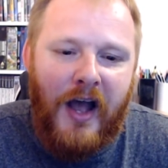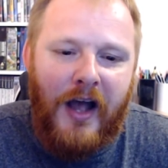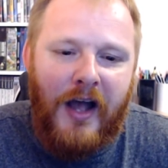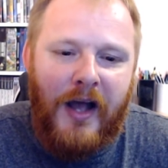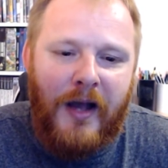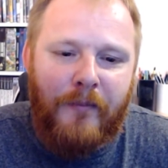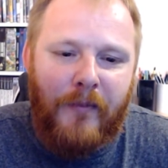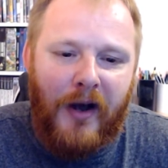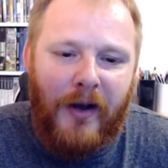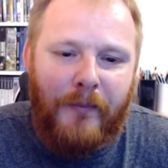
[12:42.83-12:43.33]

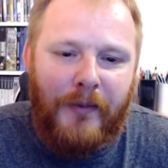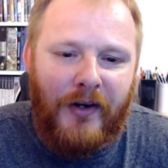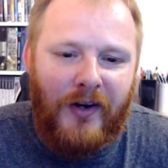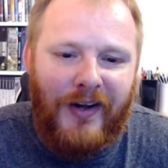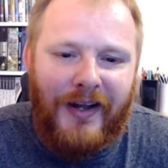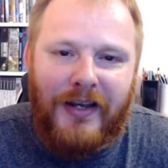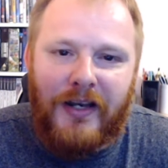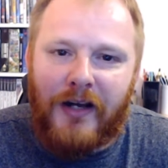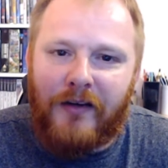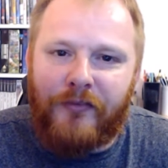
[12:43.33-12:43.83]
I mean,
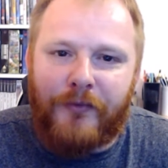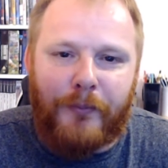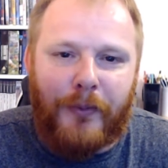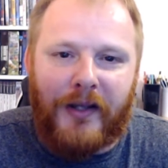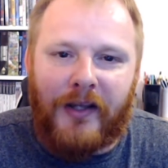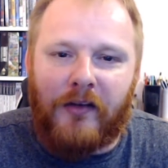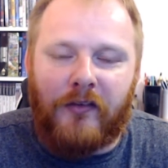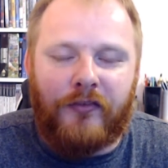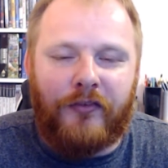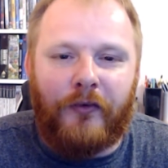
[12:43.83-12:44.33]
I loved
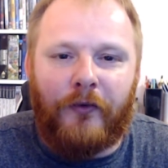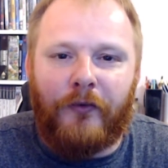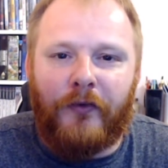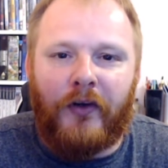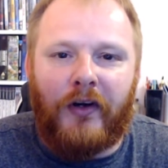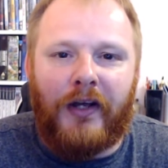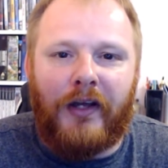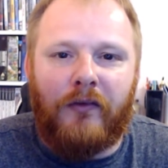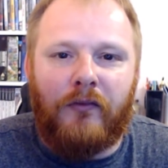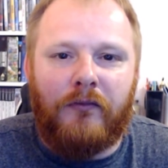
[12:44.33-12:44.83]
playing
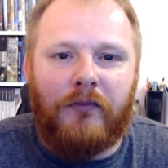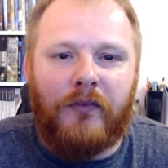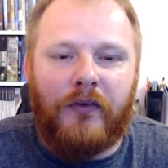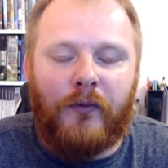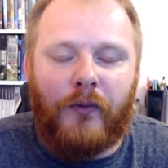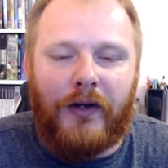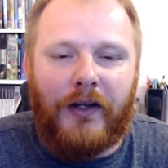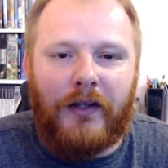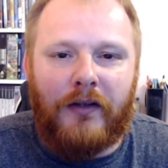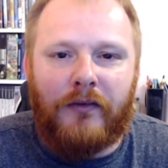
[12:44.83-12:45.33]
Fortnite
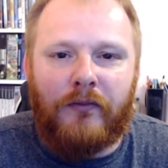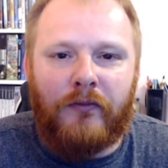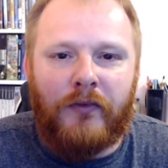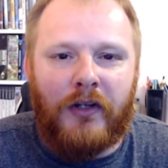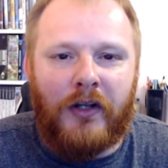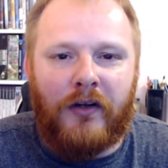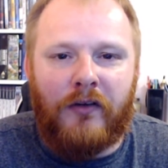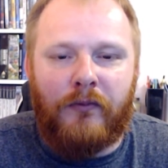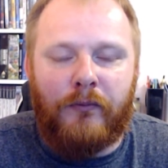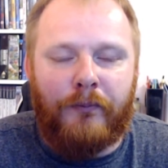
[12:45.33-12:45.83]
when
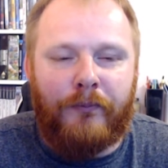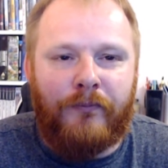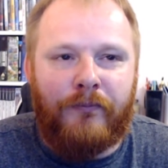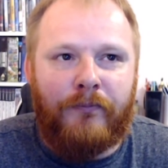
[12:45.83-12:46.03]
it,